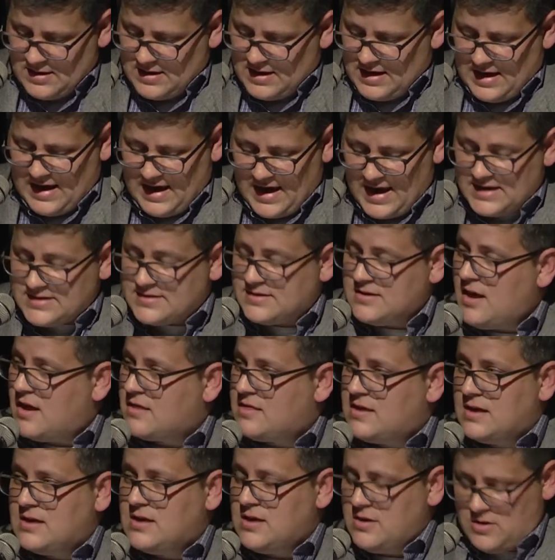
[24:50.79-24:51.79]
It has
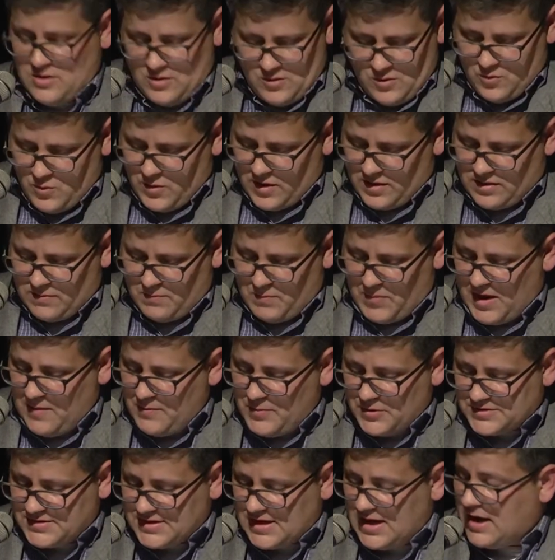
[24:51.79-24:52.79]
nothing to do with
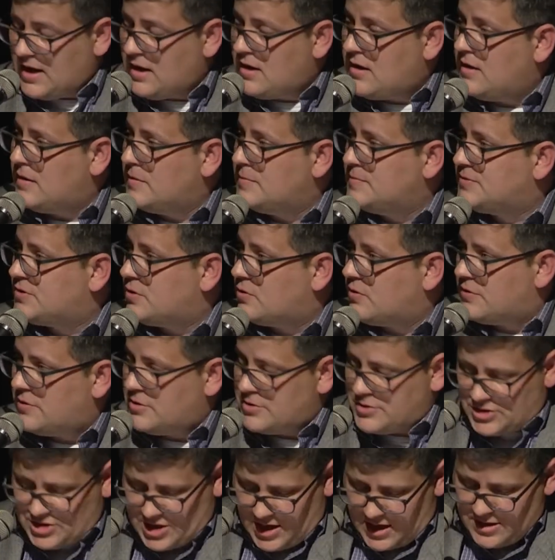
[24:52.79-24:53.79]
people's incomes or their
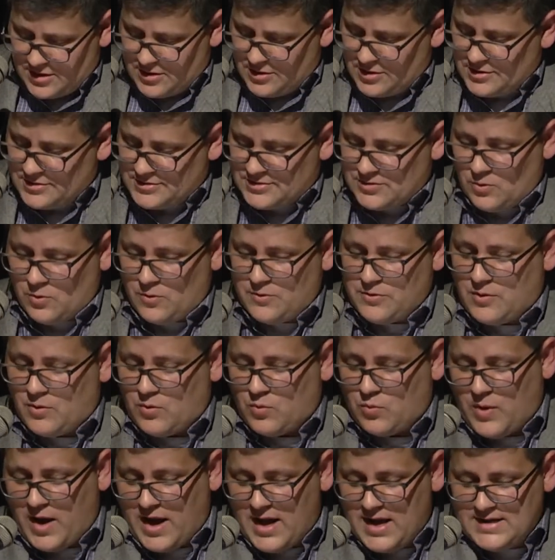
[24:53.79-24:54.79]
genders or their
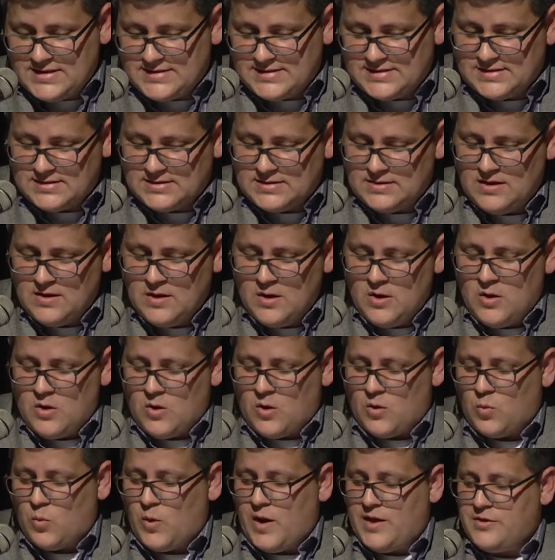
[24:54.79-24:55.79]
race
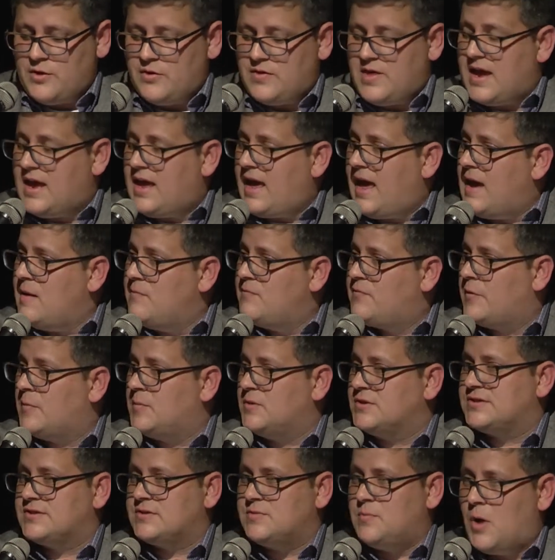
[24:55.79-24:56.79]
or whether they came from
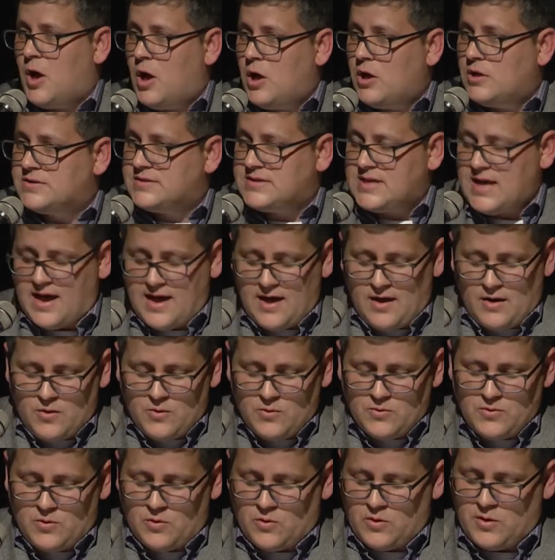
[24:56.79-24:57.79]
a small
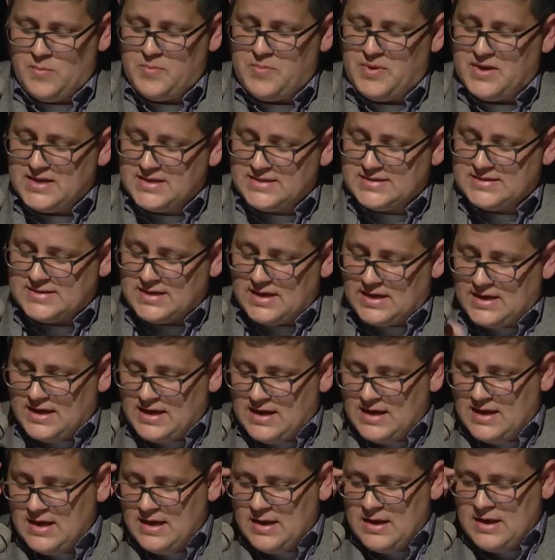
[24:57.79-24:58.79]
town or a big
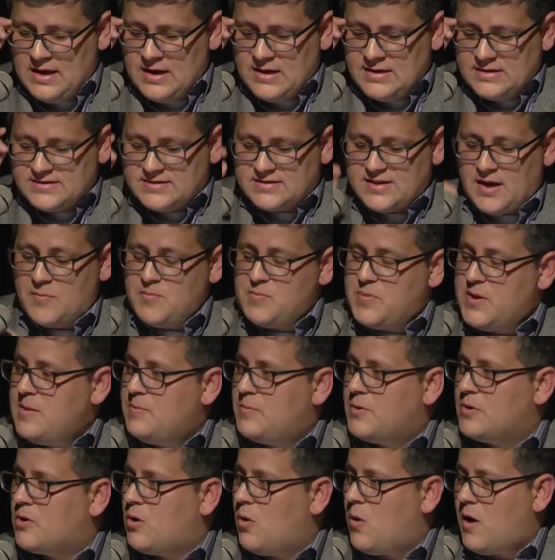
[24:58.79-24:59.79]
city. Some
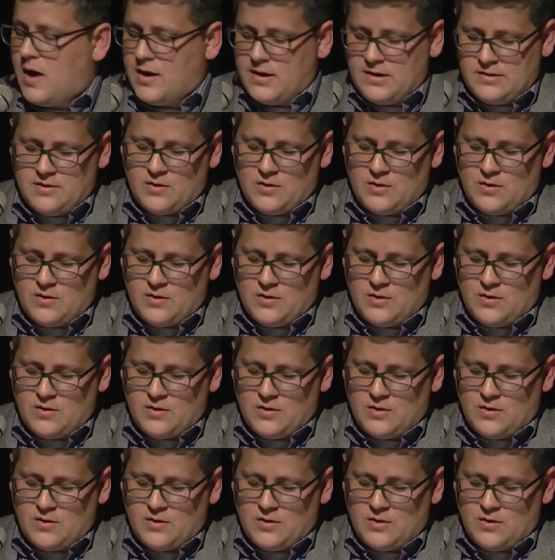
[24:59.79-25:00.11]
people go out of